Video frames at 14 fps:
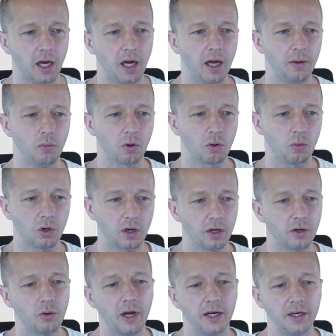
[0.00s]
I, we're, we're going to
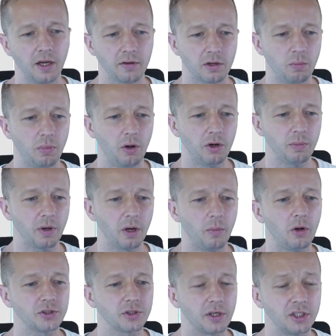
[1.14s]
create another component, but I'm
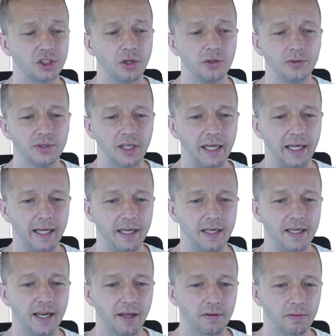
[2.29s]
also going to show you
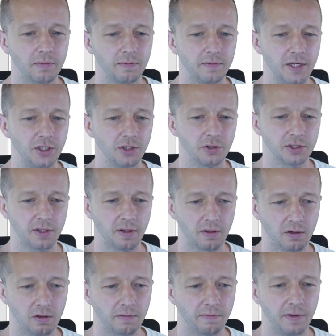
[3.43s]
another feature. It's the
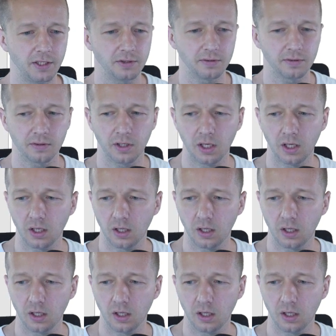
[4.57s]
third feature